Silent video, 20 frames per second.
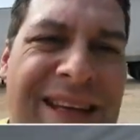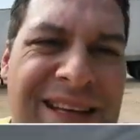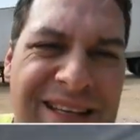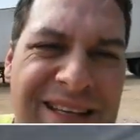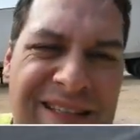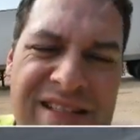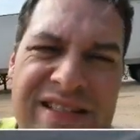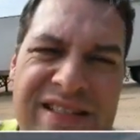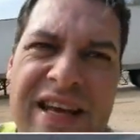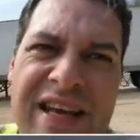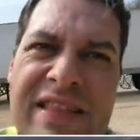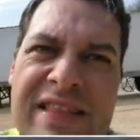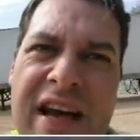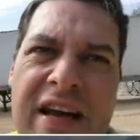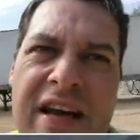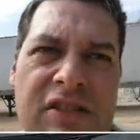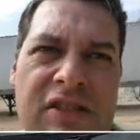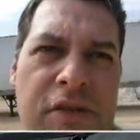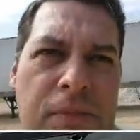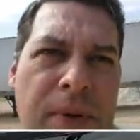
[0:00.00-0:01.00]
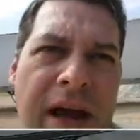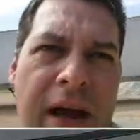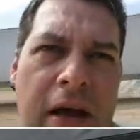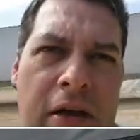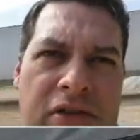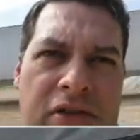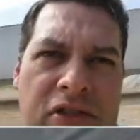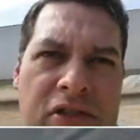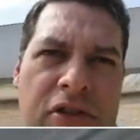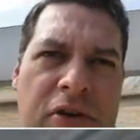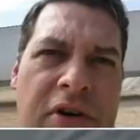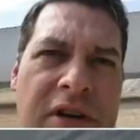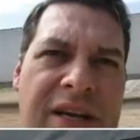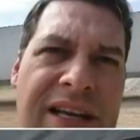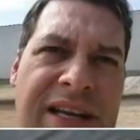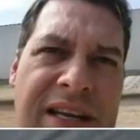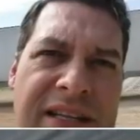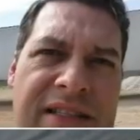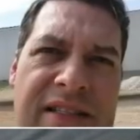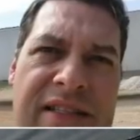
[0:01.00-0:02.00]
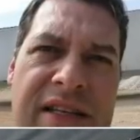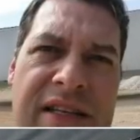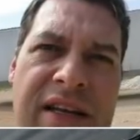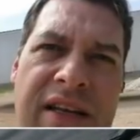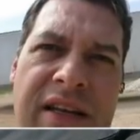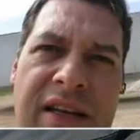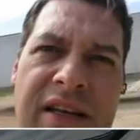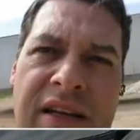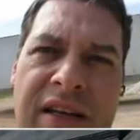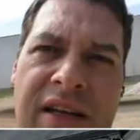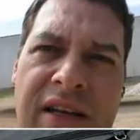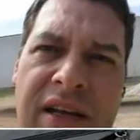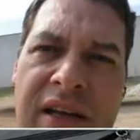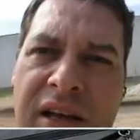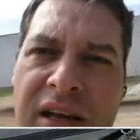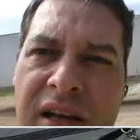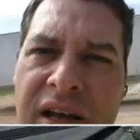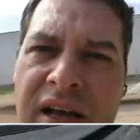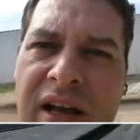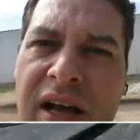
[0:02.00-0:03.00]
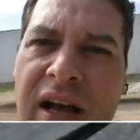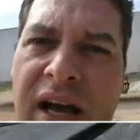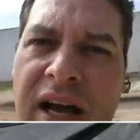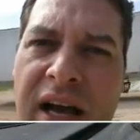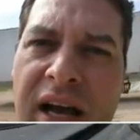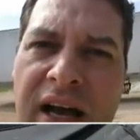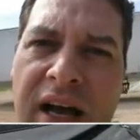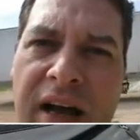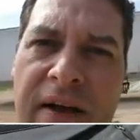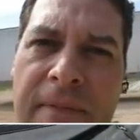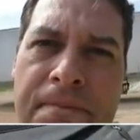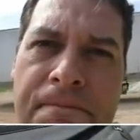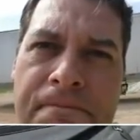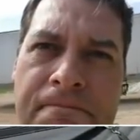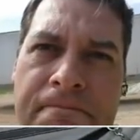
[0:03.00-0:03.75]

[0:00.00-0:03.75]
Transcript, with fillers: is 10,000 pounds, so it needs uh,